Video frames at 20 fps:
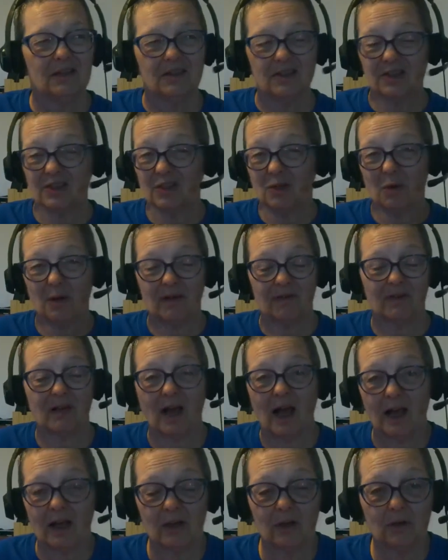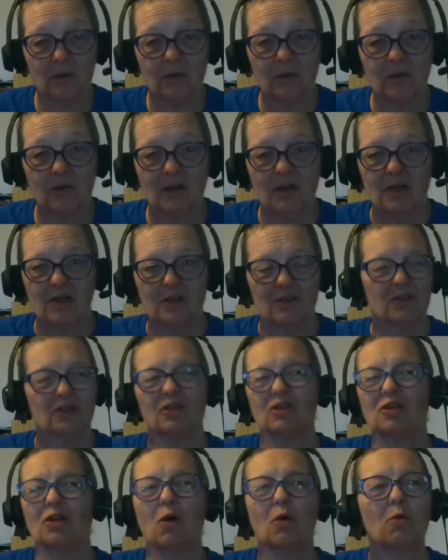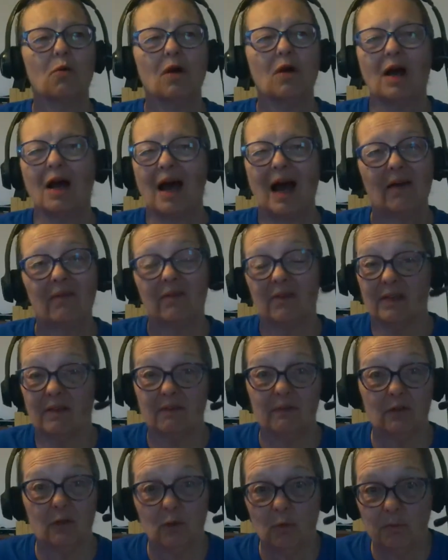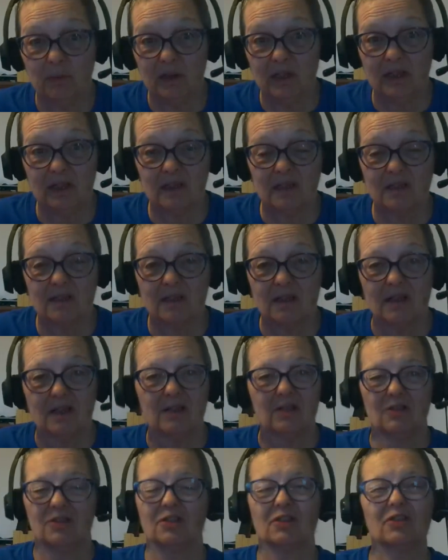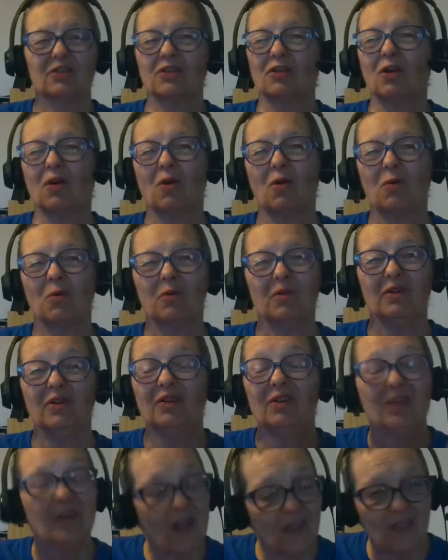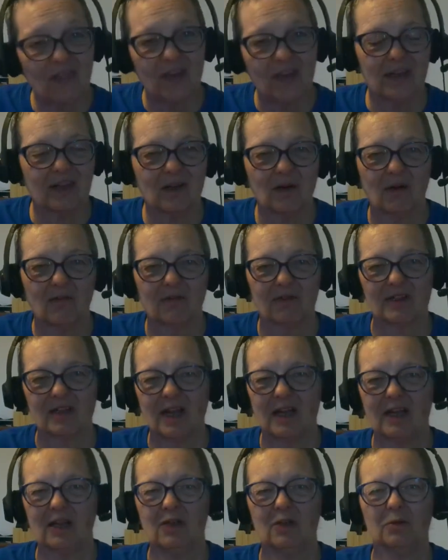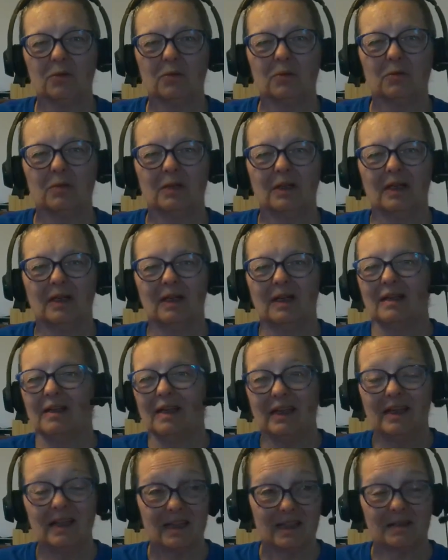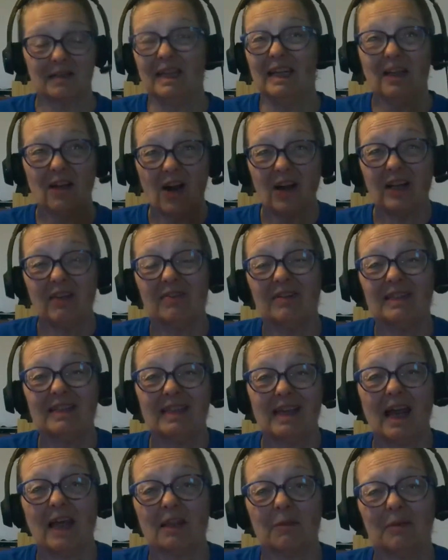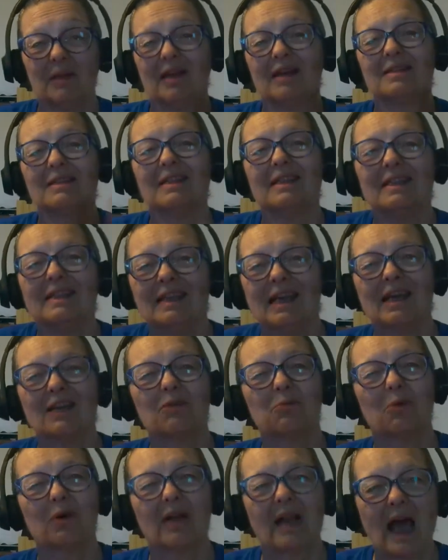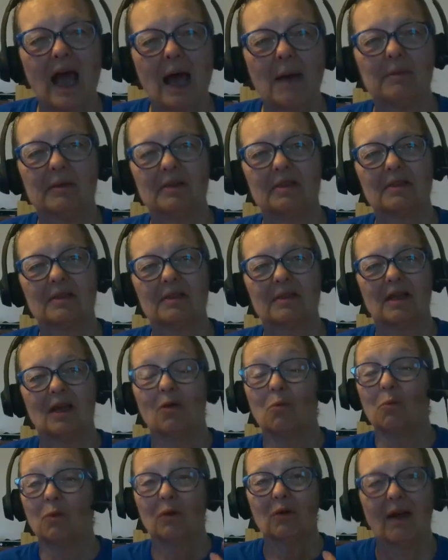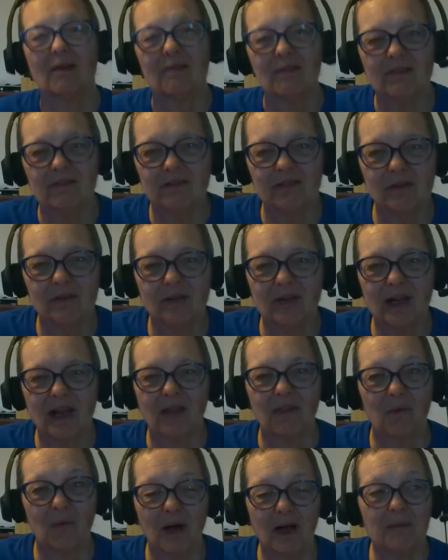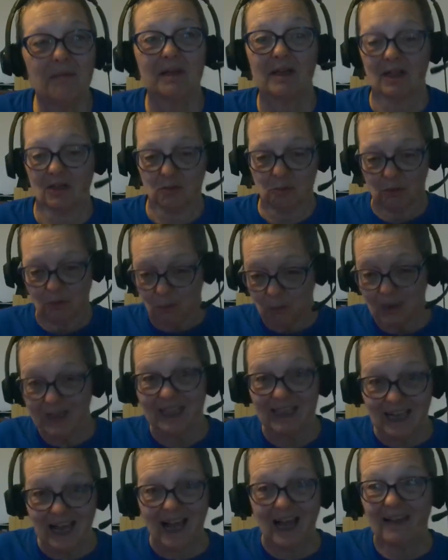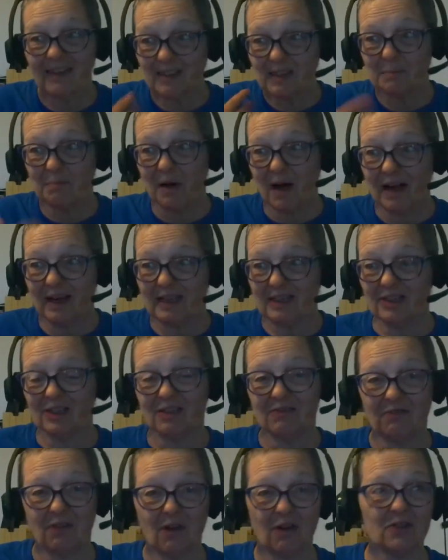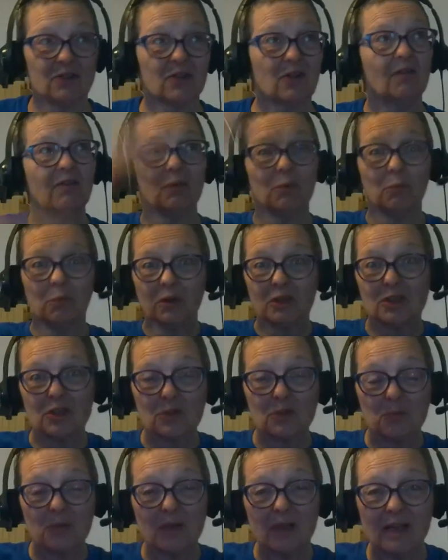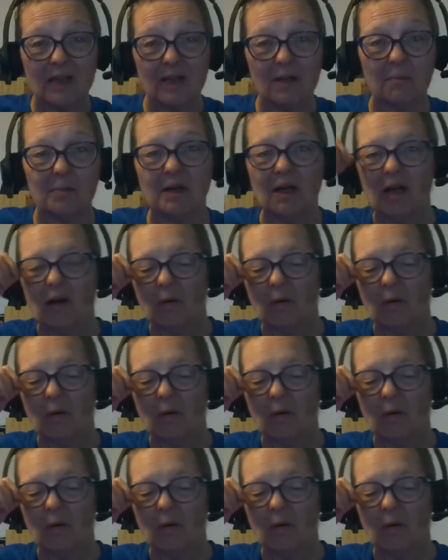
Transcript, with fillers: just know I've got you. Just know I've given you peace. Just know nothing can overtake you. It doesn't, it's not even death because in death, what happens? We don't have to fear death. Why? Because when we die, this body just falls off and we're just with him.